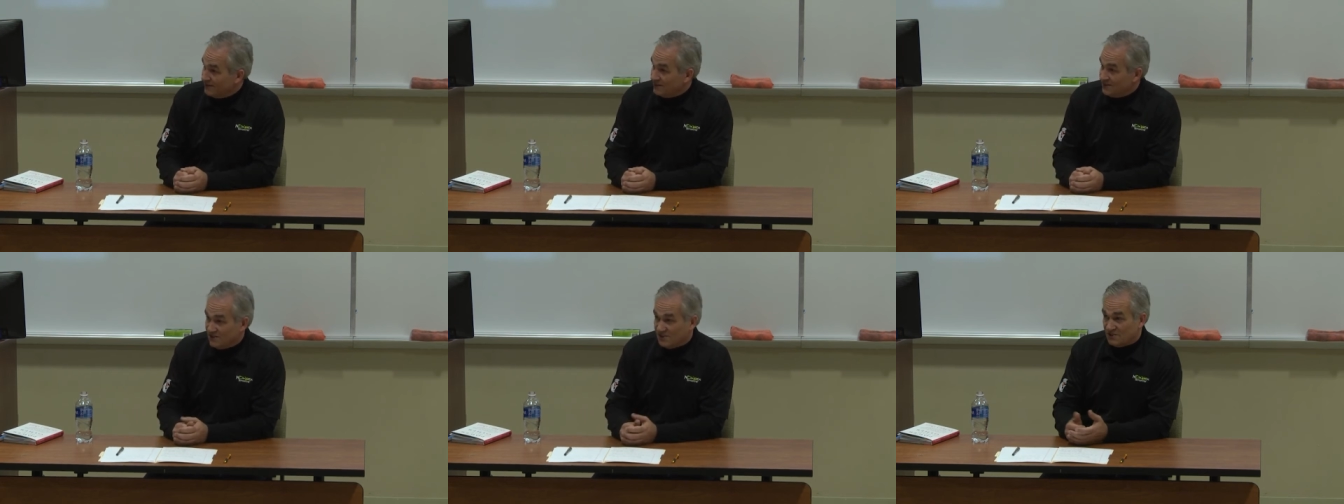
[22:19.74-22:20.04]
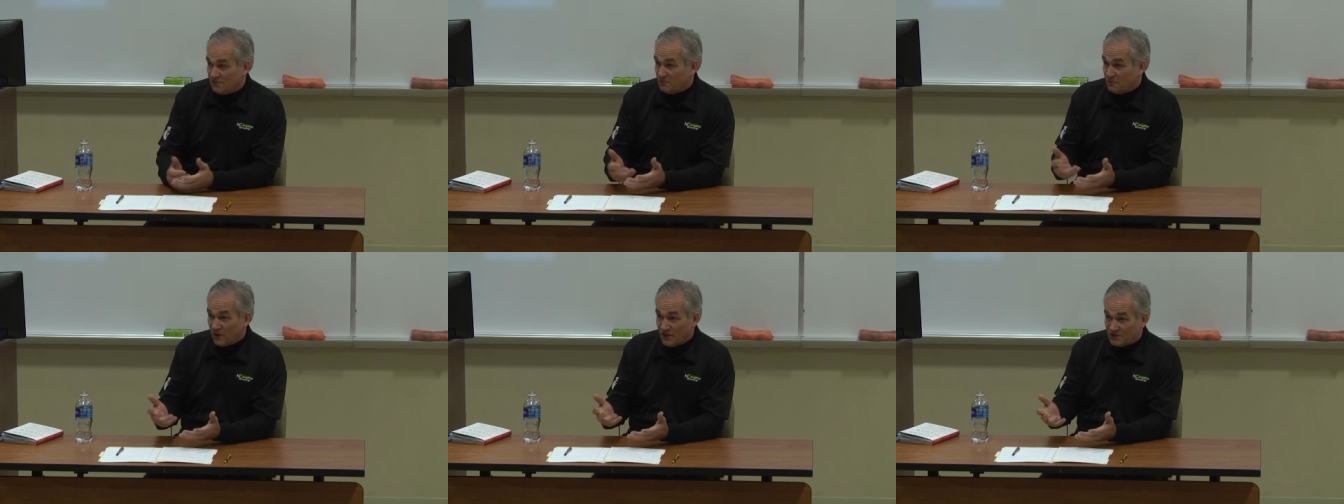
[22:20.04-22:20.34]
This
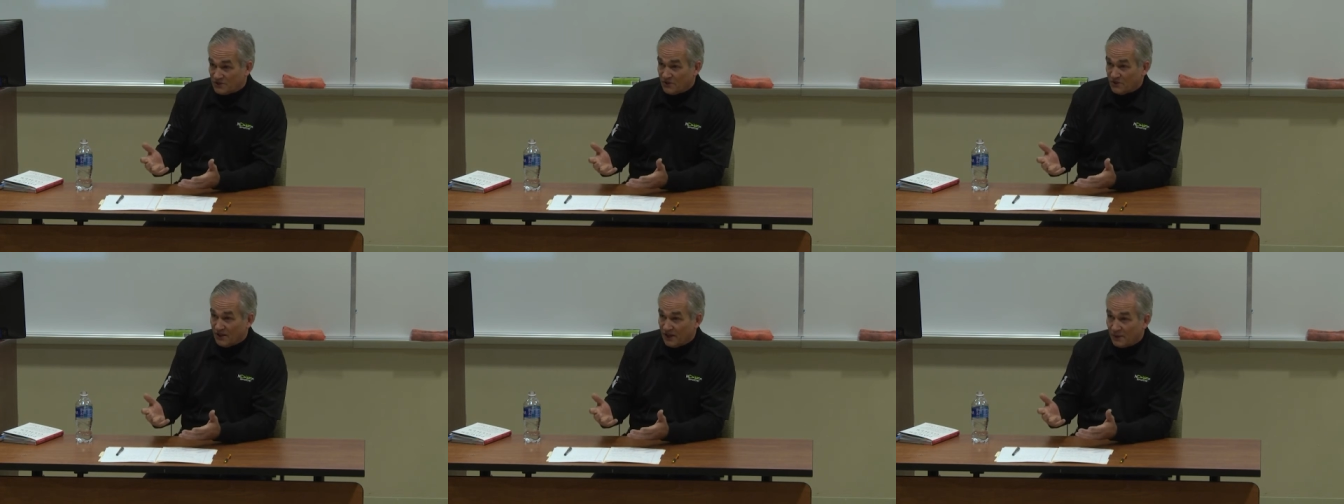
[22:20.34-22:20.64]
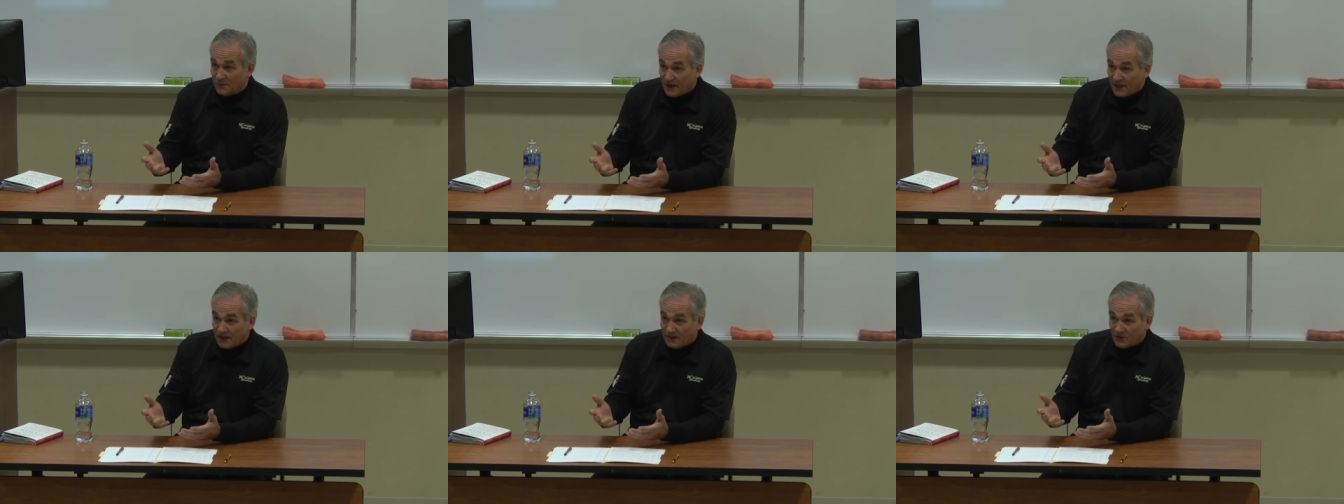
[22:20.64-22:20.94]
is a pretzel and
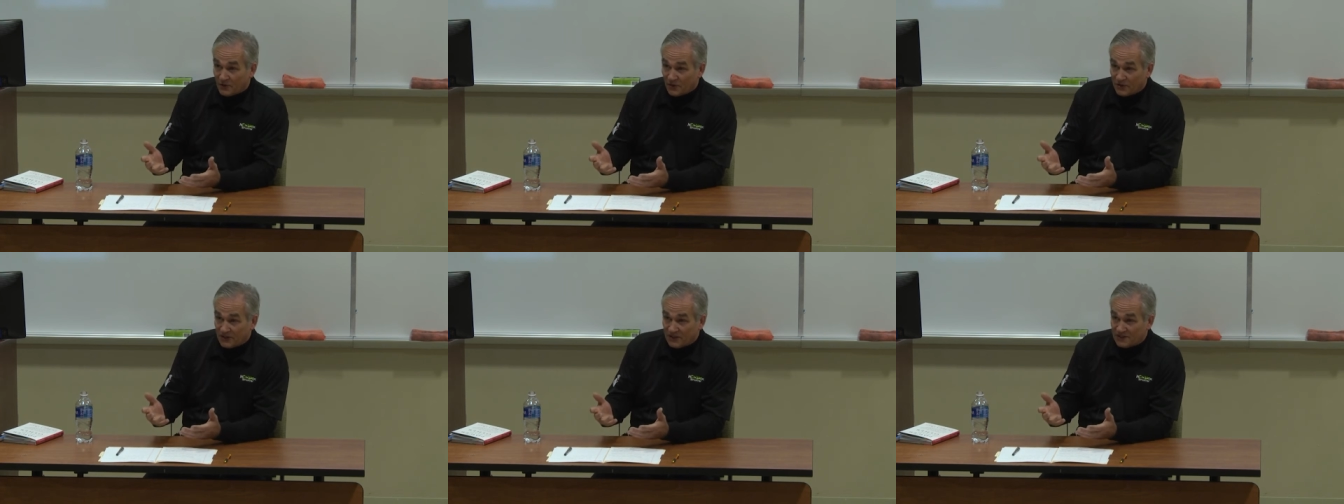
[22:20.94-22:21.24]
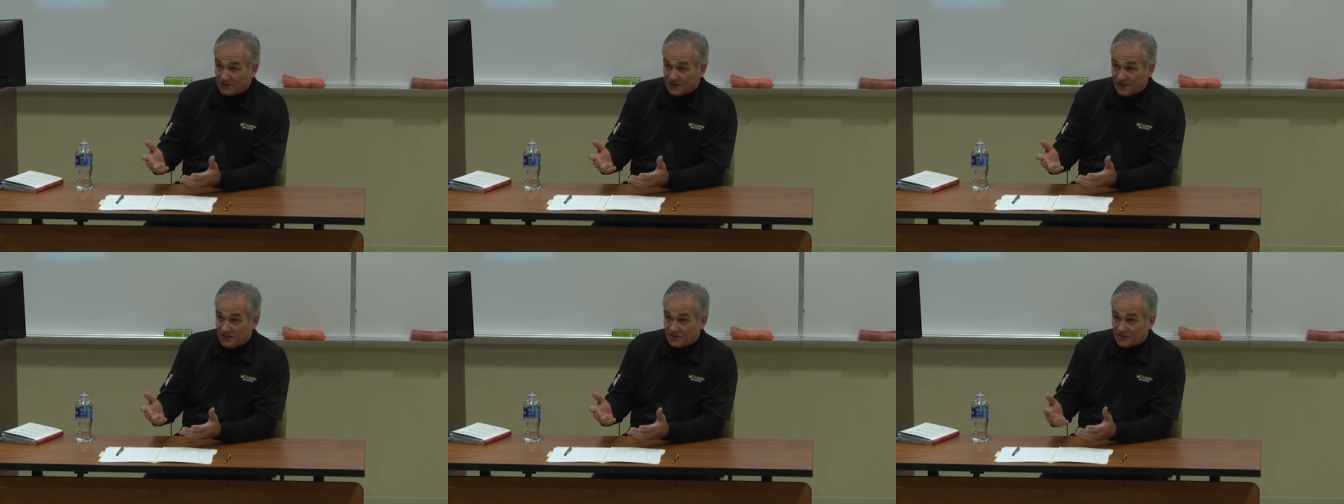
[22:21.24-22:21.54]
lemonade
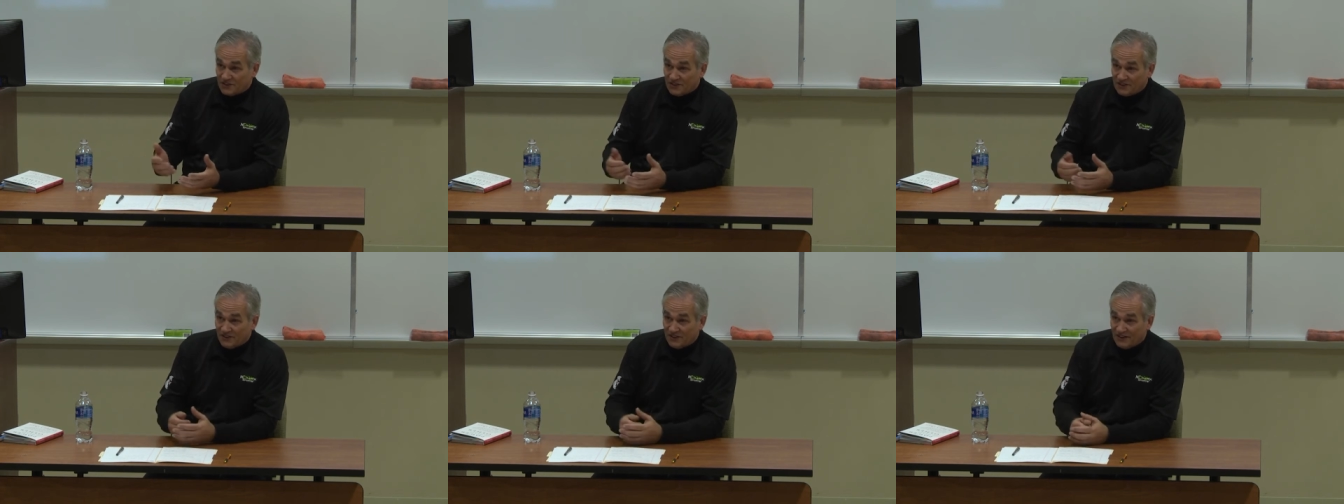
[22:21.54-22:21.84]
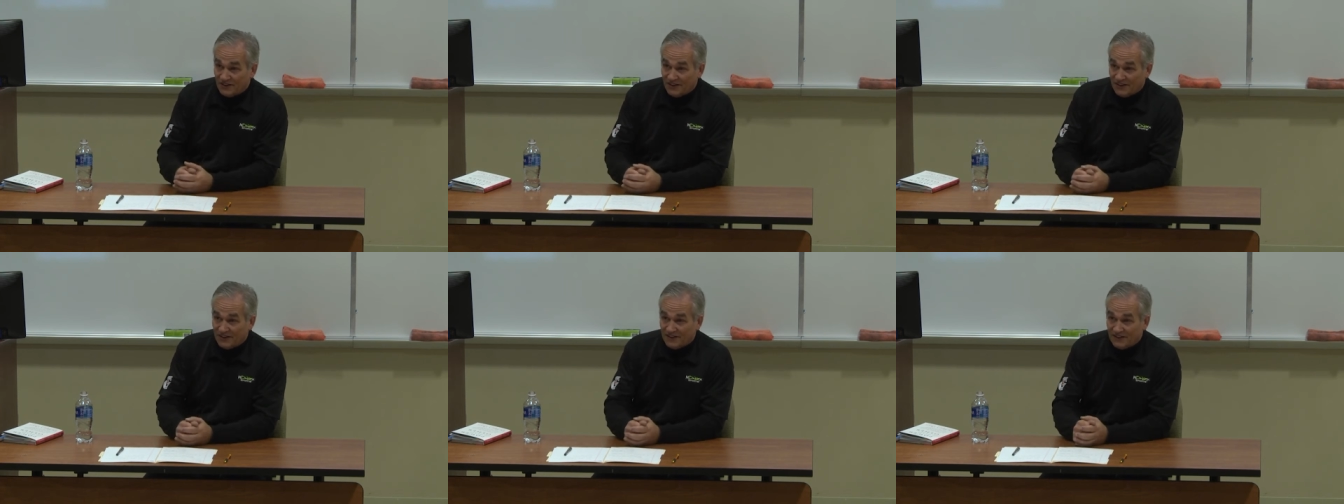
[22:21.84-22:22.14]
organization,
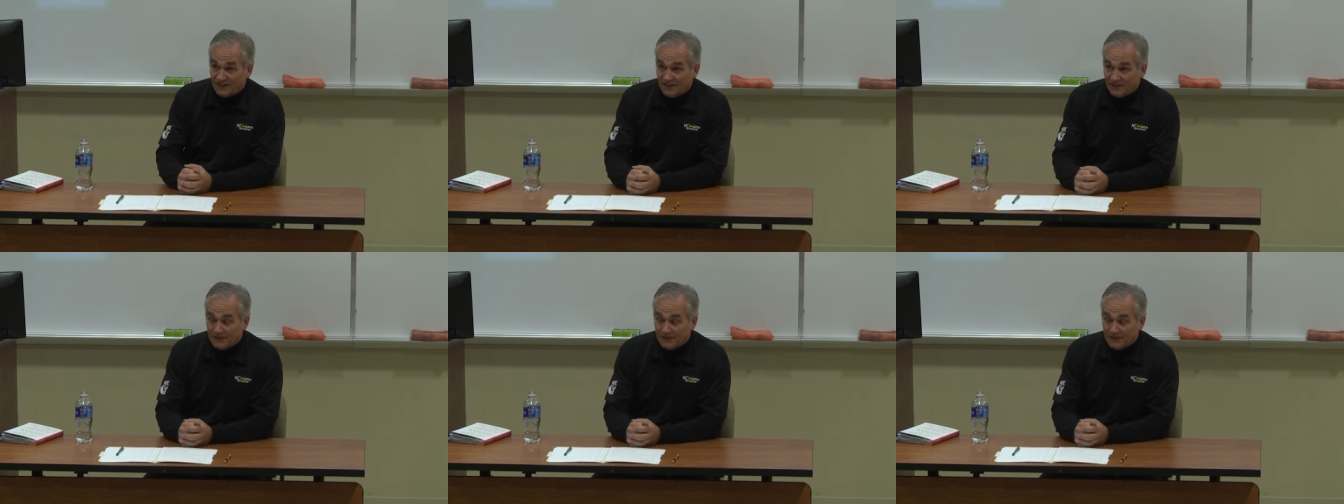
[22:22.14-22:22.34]
all right?